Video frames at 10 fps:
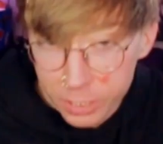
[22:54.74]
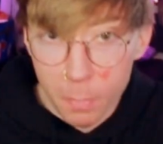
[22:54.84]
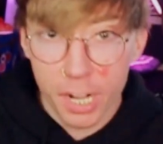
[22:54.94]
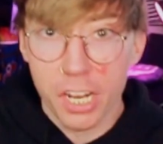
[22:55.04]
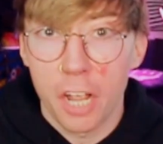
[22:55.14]

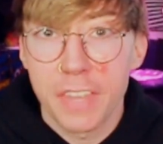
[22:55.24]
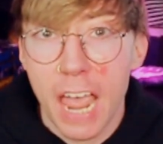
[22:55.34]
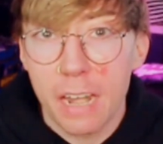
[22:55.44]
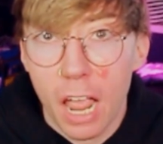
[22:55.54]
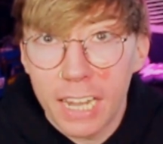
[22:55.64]
money on
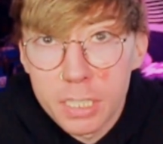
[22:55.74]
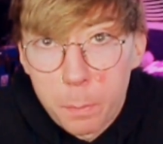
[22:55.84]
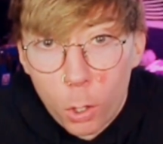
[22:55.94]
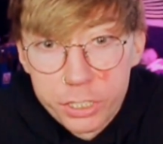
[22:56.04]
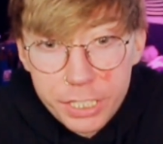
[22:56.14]
that, as
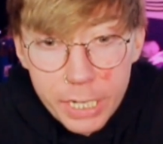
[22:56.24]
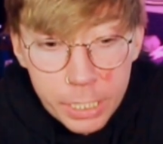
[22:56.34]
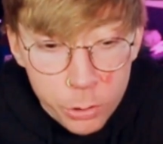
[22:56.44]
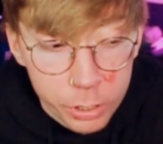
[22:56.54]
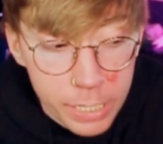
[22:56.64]
opposed to
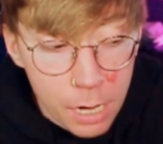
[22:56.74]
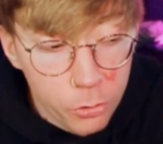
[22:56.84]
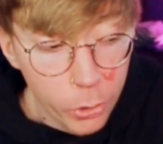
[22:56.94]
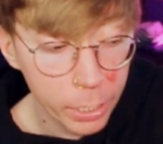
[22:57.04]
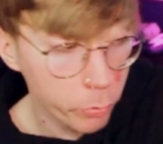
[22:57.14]
getting you to
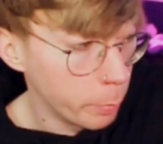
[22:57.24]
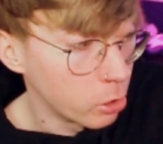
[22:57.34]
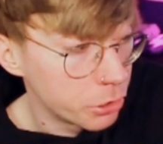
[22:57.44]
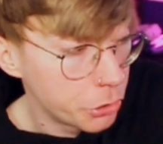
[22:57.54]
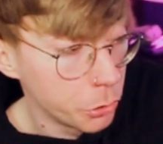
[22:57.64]
download Angry
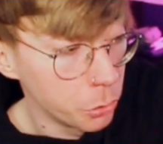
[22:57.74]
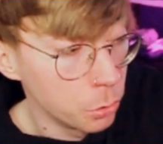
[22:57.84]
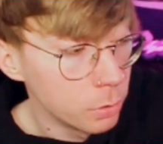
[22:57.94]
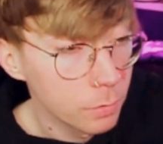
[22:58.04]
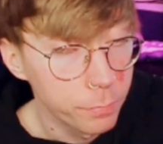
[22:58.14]
Birds
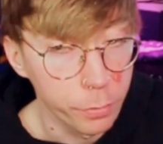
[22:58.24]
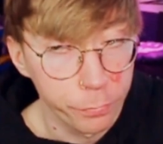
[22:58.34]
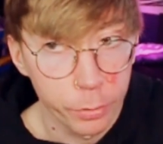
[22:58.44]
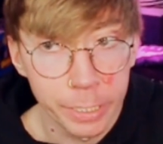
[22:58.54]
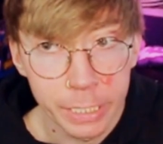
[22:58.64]
2 for
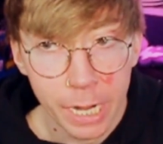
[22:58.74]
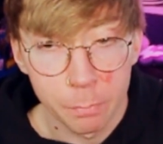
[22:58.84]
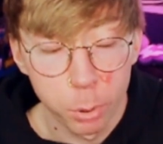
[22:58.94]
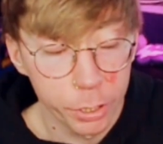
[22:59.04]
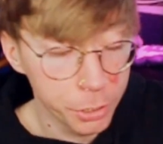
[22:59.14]
free
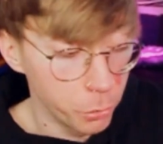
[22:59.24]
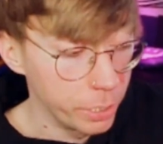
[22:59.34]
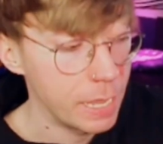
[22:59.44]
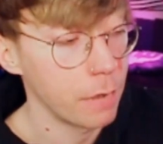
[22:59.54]
and putting you in that